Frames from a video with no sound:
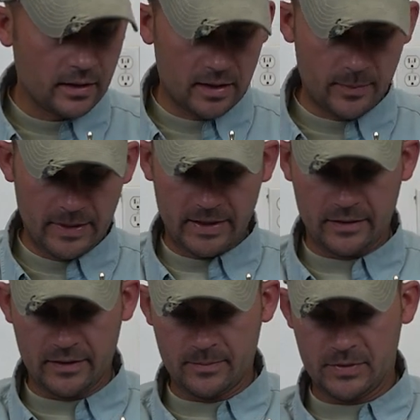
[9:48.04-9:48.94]
I'm out
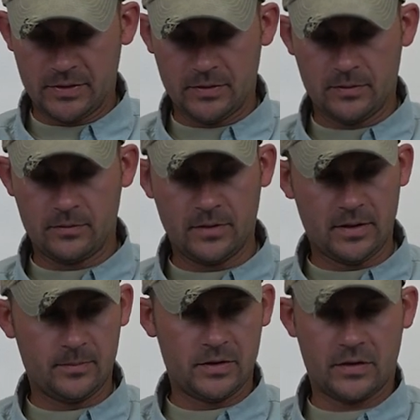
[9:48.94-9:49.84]
of them, so
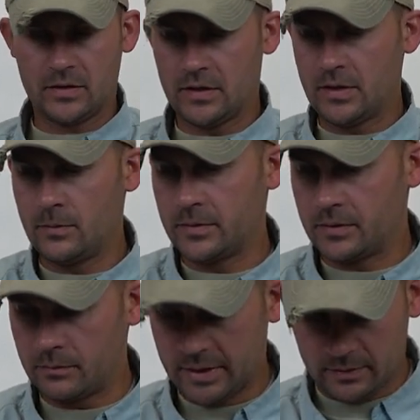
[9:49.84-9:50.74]
I'm just gonna go with
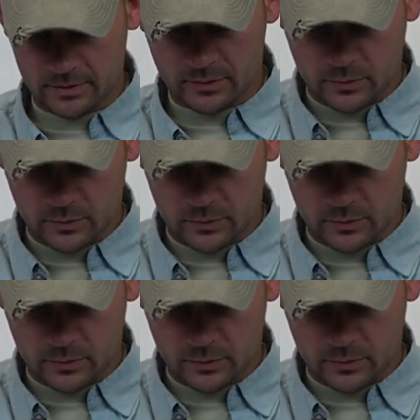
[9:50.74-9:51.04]
the regular